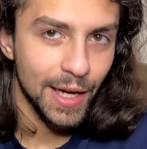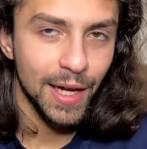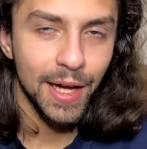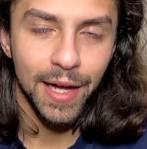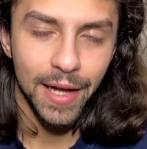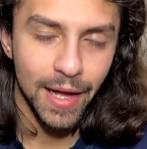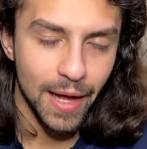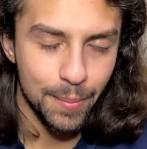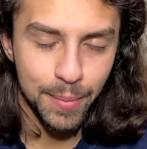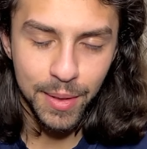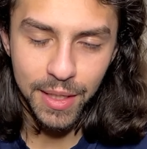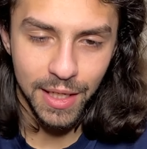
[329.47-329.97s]

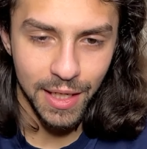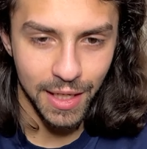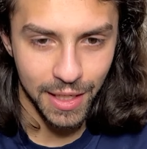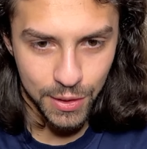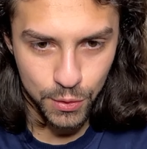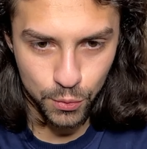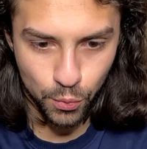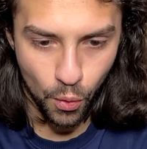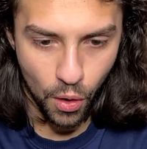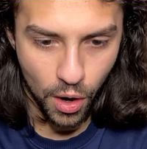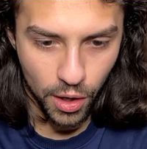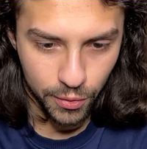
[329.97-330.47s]
I mean, it is
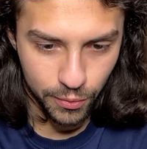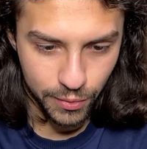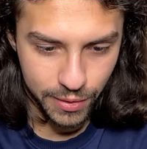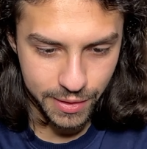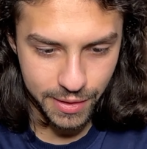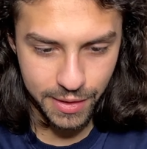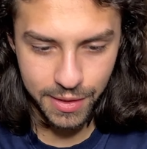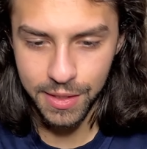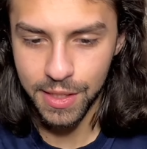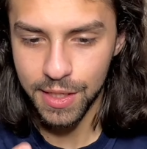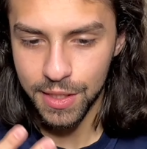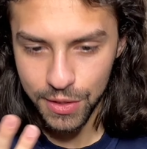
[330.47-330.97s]
water
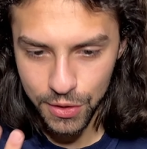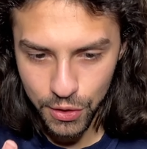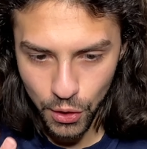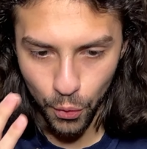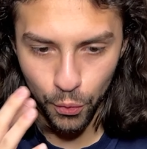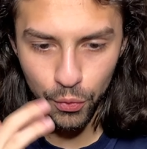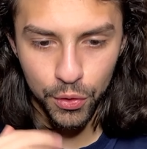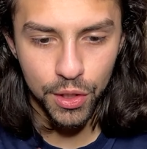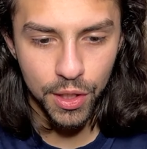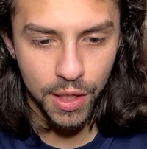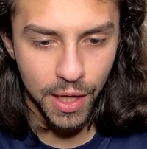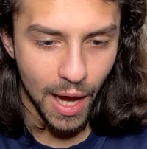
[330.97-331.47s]
resistant, so
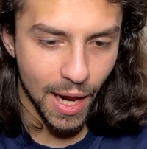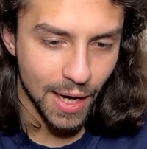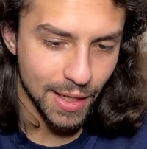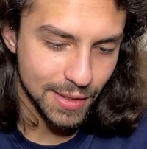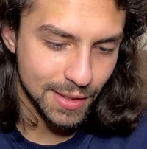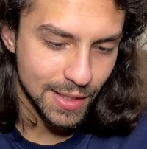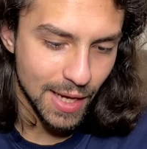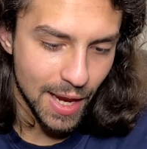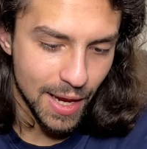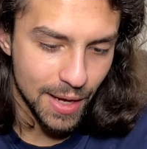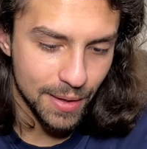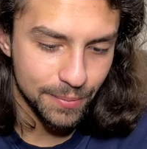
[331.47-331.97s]
you gotta
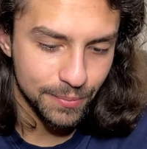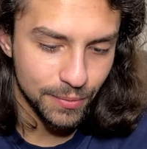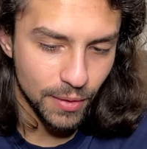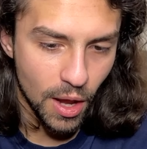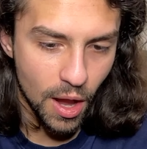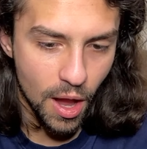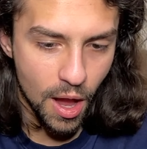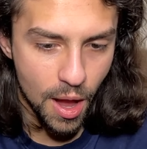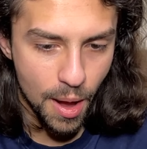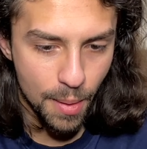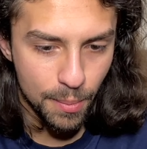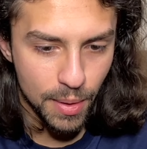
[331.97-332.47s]
say it.
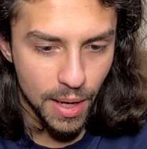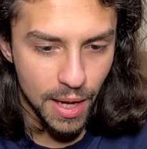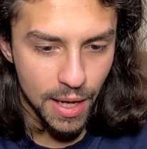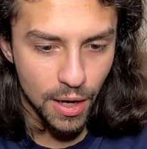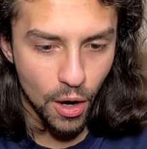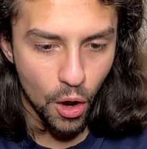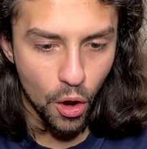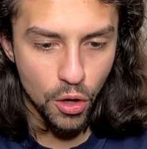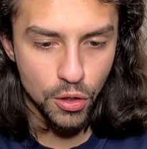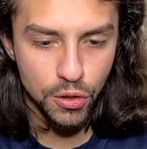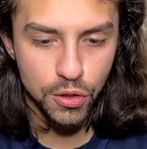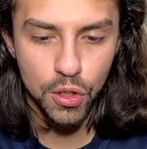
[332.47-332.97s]
And
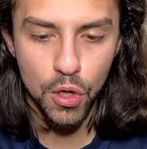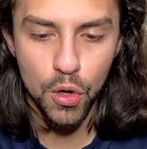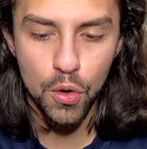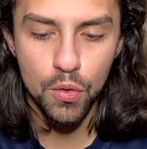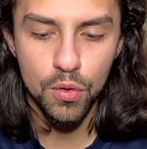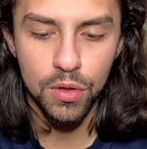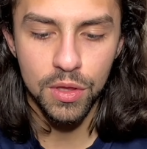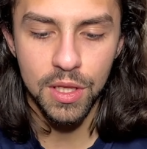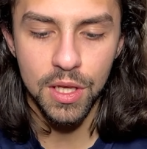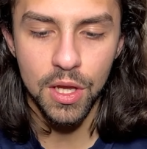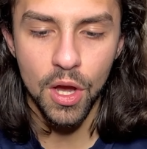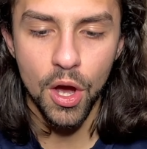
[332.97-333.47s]
also
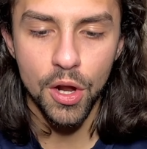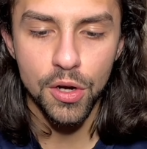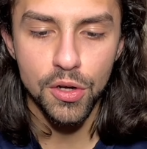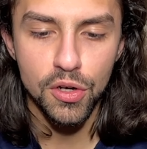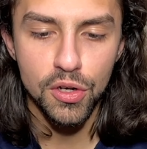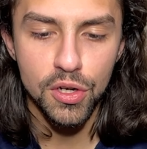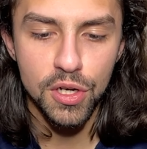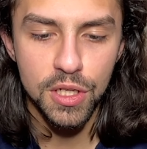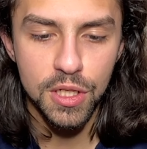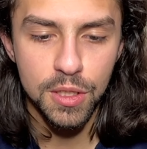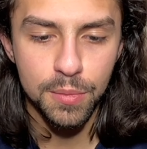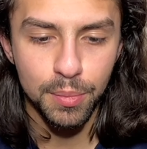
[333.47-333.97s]
the under
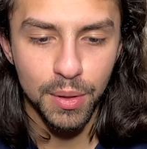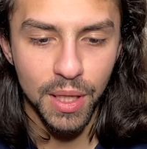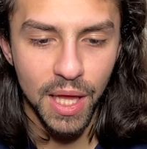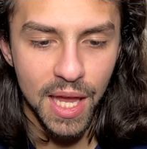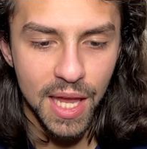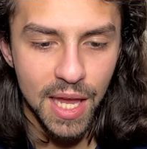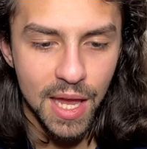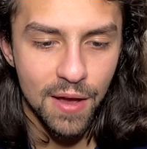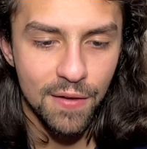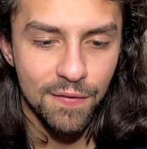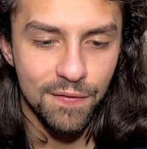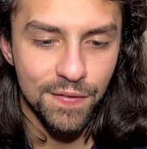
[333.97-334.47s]

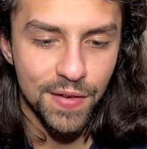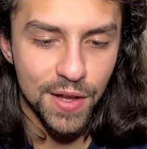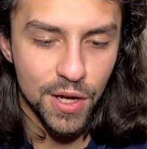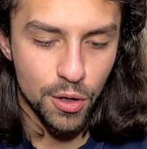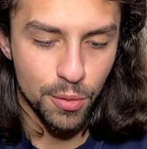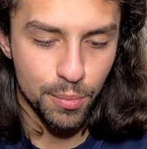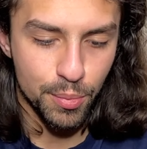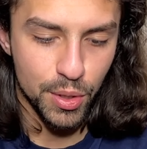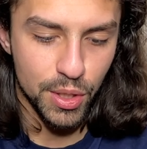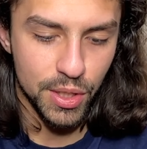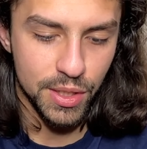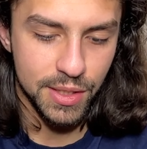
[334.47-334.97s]
display
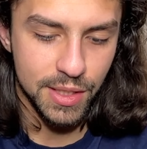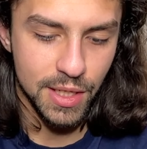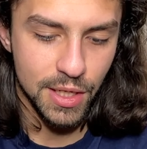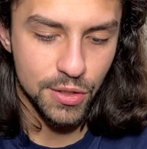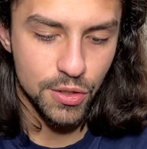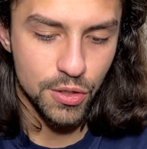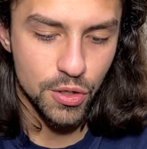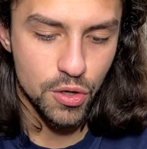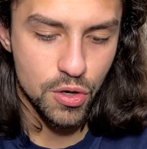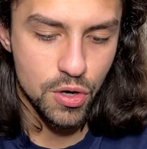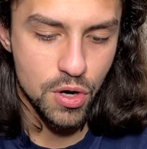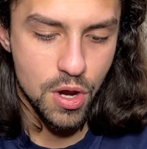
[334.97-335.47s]
fingerprint
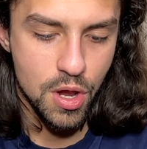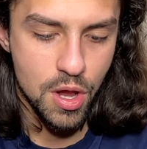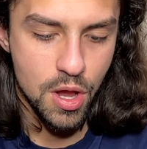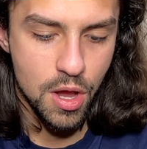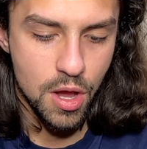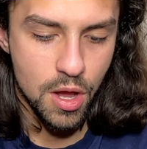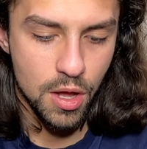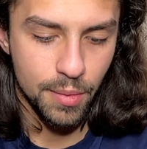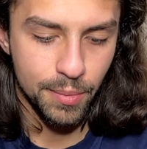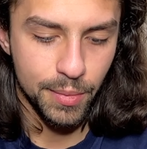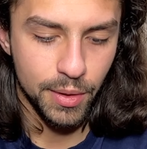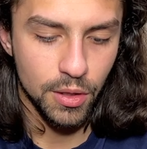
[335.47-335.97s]
sensor.
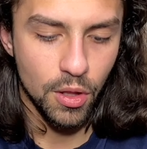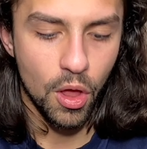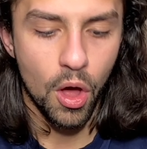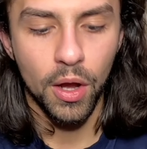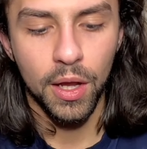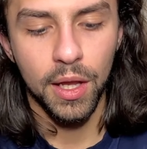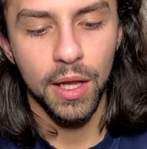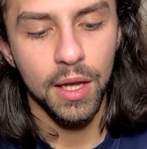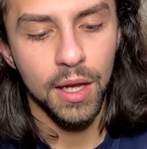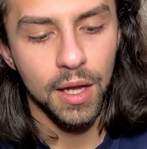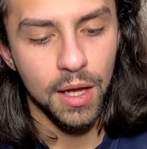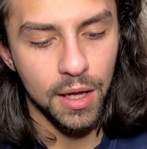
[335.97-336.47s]
Let me lock
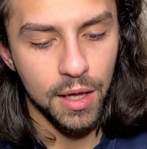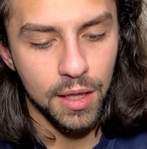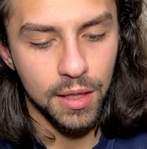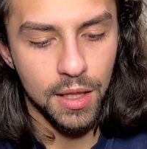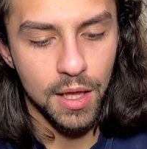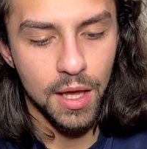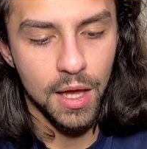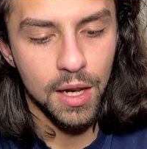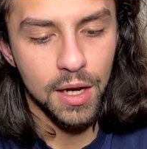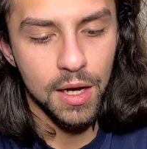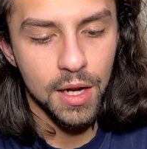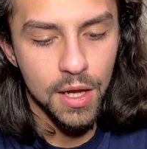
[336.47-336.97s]
it, and
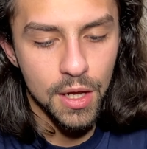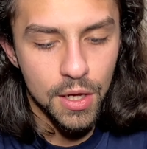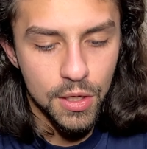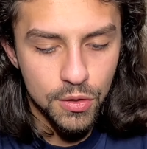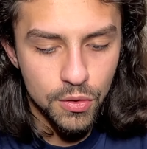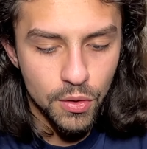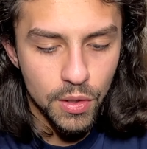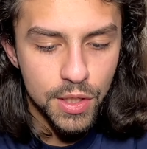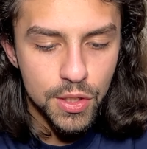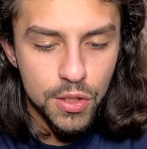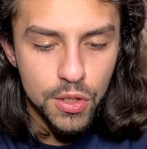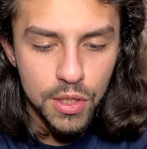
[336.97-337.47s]
then, so
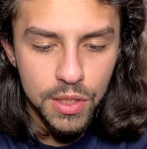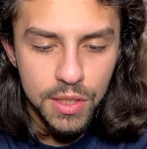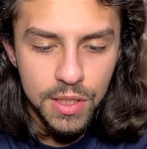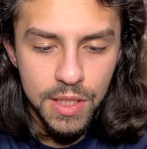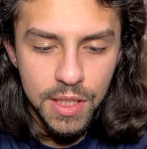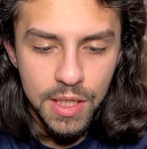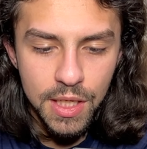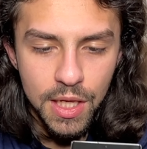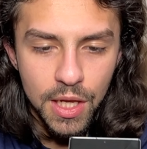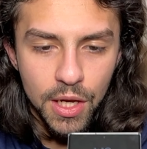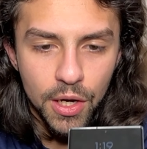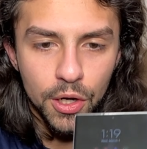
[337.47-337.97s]
as you can see
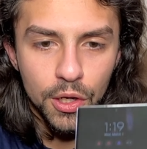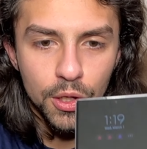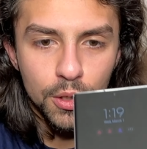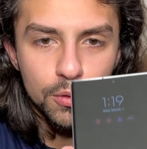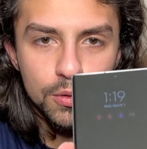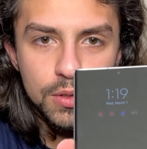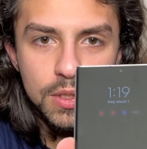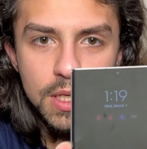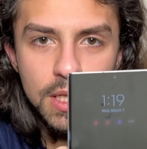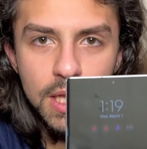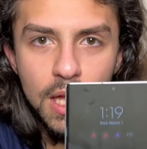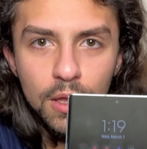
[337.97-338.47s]
here, you'll
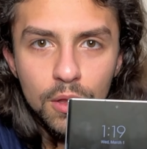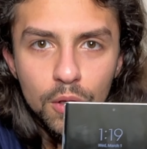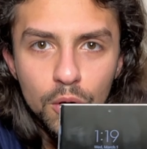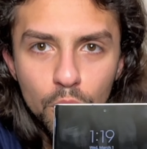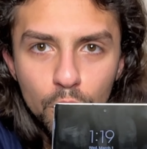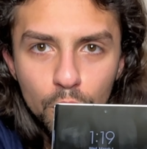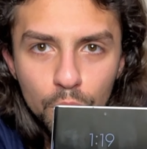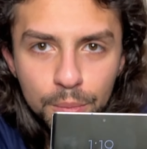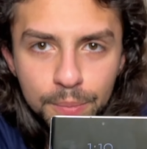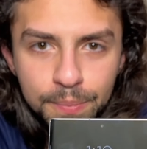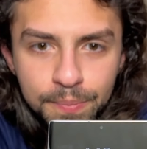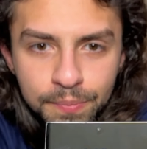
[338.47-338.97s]
see that
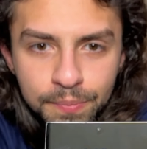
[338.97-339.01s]
little